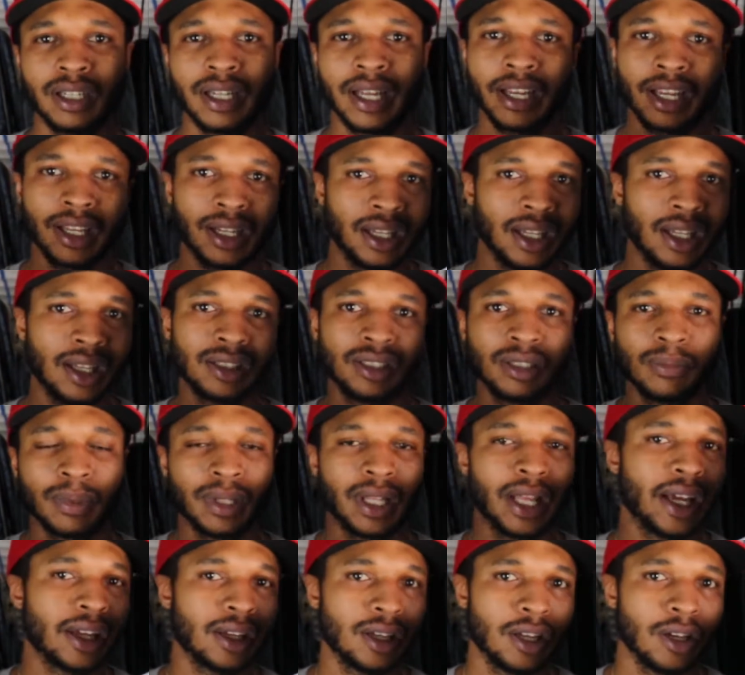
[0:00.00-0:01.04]
They could easily be
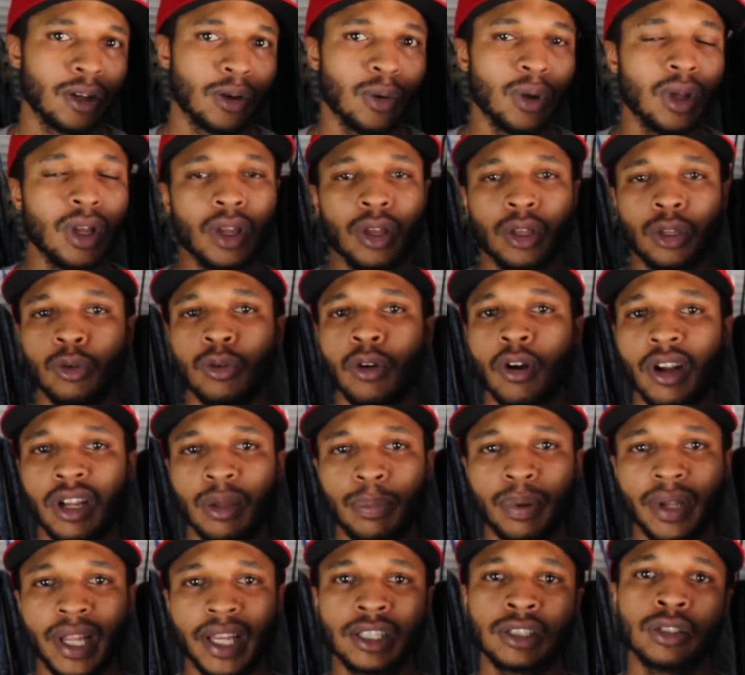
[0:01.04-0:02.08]
like, no, you already
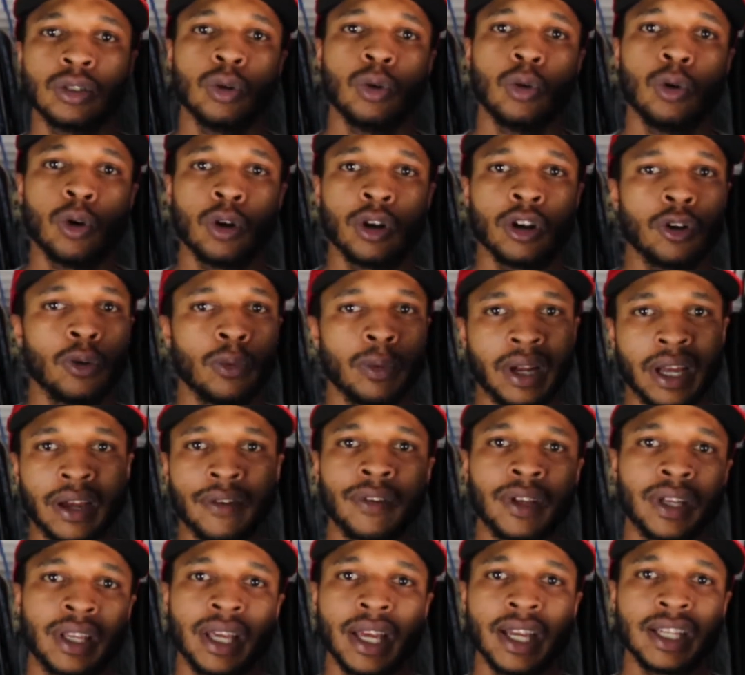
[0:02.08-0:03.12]
placed the order, or whatever
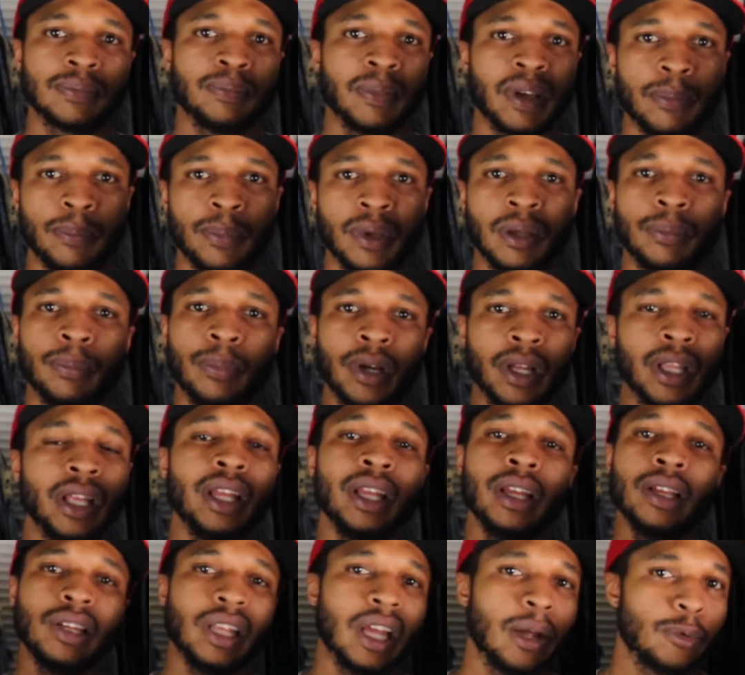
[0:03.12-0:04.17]
the case may be, but
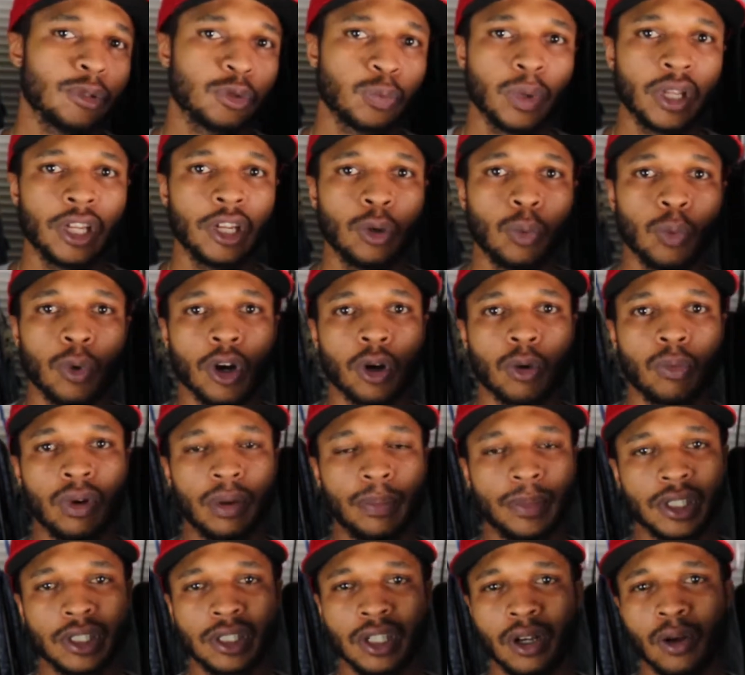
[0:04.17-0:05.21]
they was willing to work with
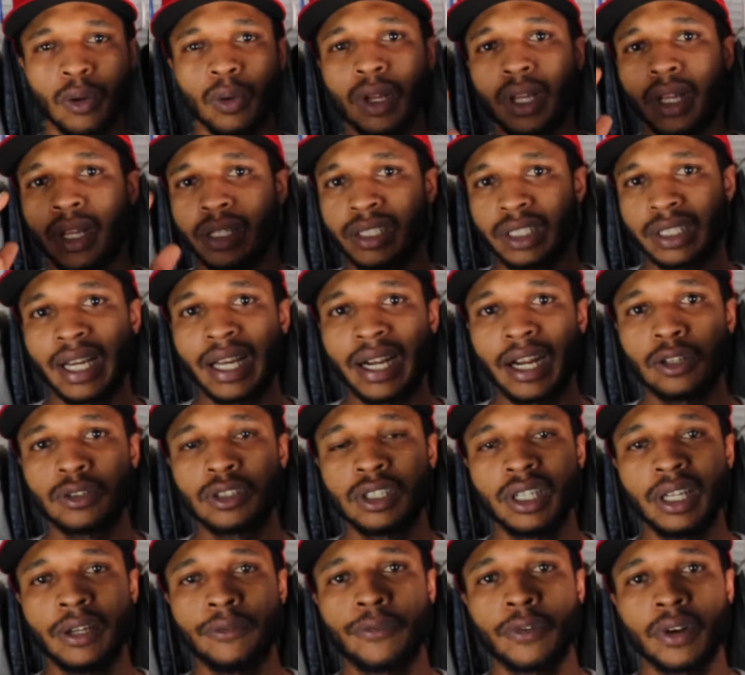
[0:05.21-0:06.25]
me. So shout out
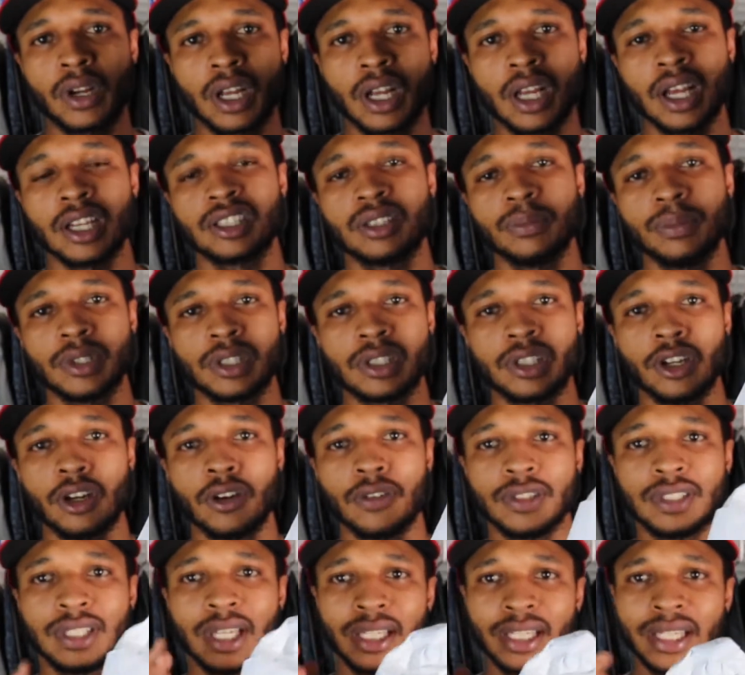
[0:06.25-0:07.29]
to them for the customer
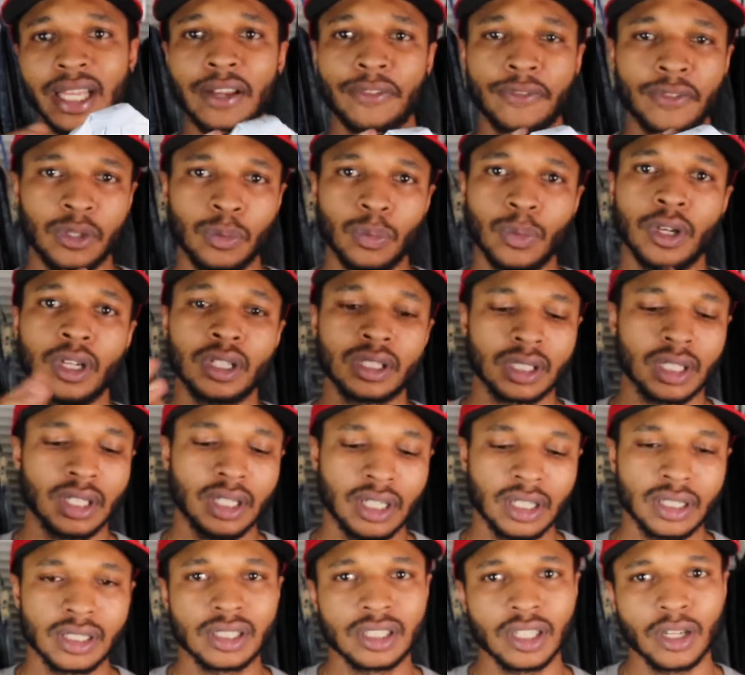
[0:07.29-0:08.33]
service. That definitely was
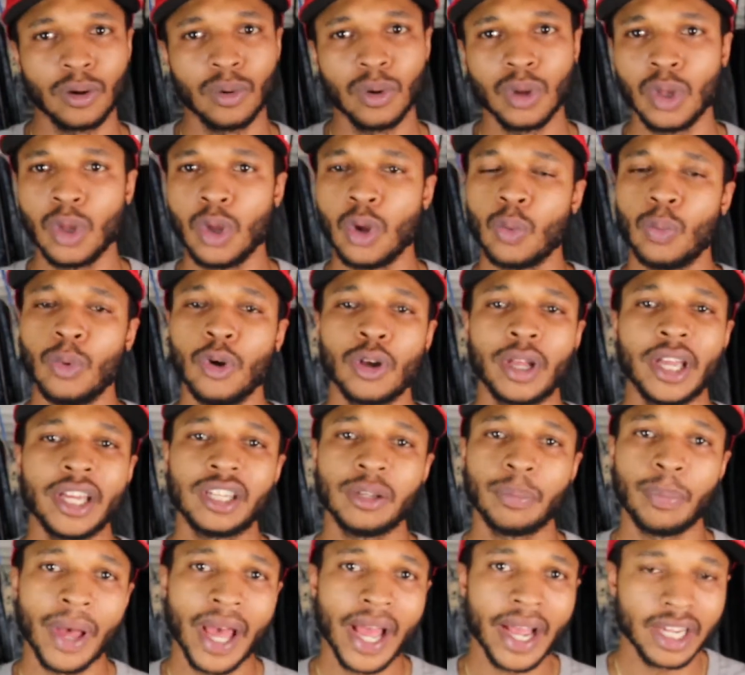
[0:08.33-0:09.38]
good. So we'll get the
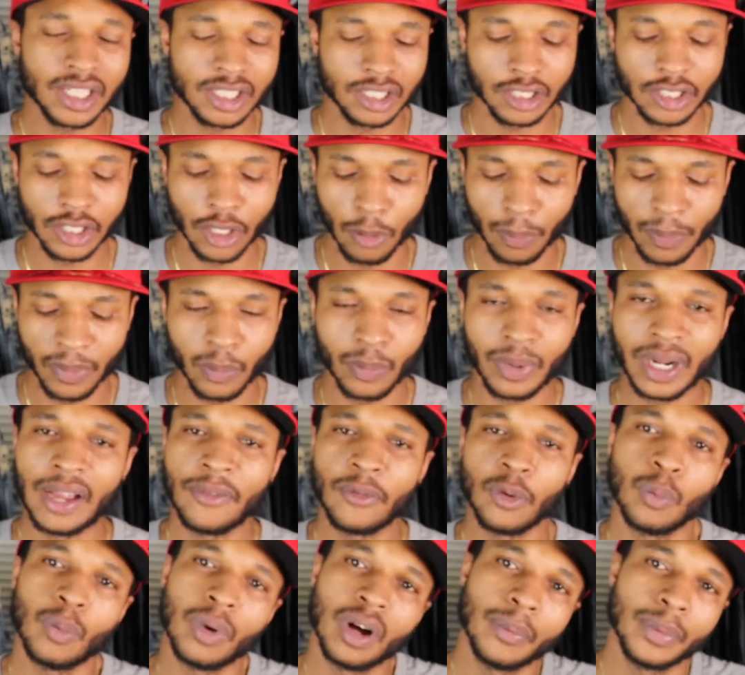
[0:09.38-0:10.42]
packages open.
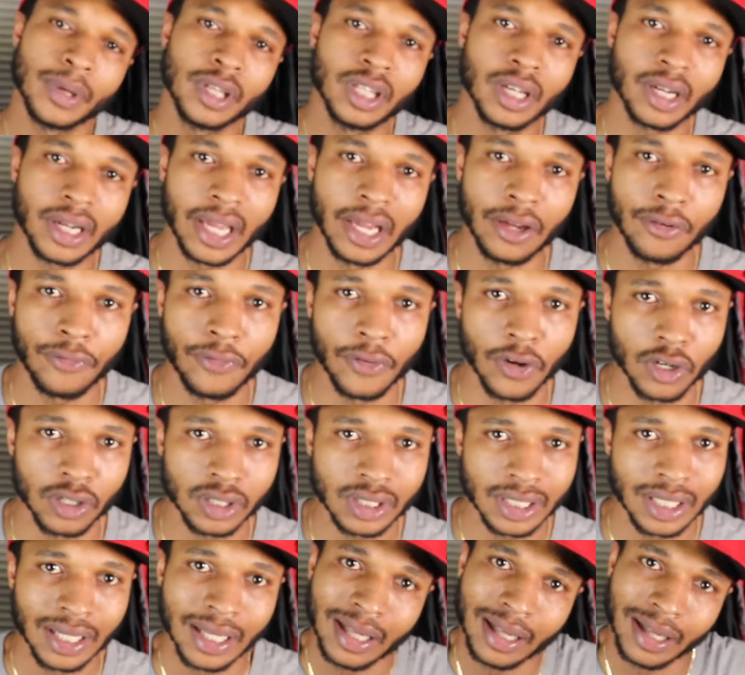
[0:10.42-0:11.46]
Whatever one we look at
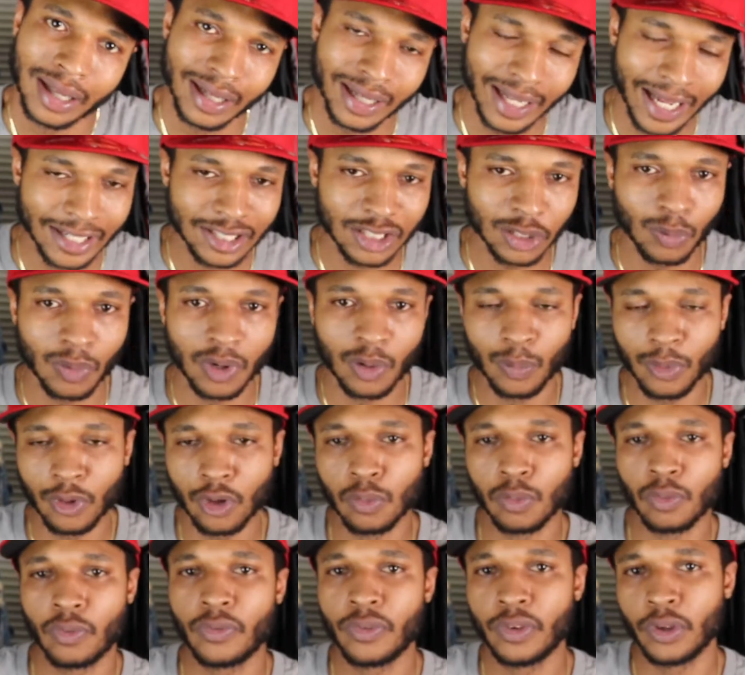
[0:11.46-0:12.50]
first, that's the one we'll
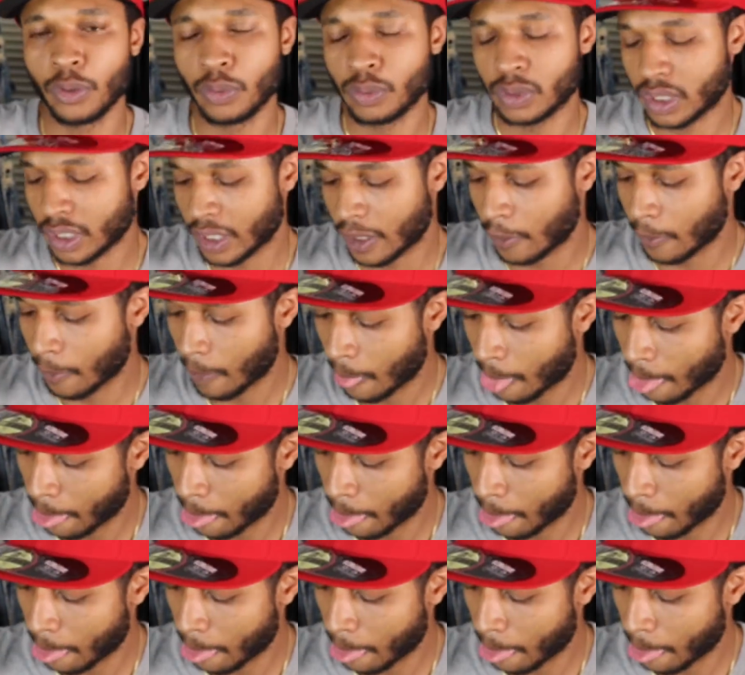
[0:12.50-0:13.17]
review. So.